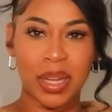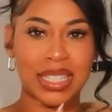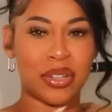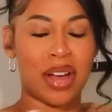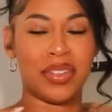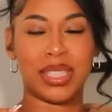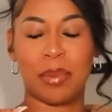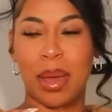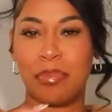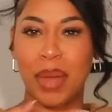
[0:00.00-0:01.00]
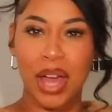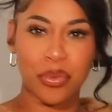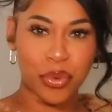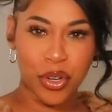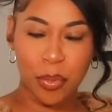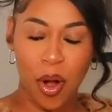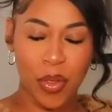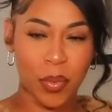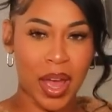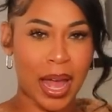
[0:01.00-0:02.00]
I still haven't done my bedroom
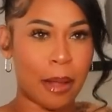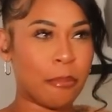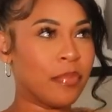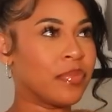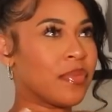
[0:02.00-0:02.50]
all the way.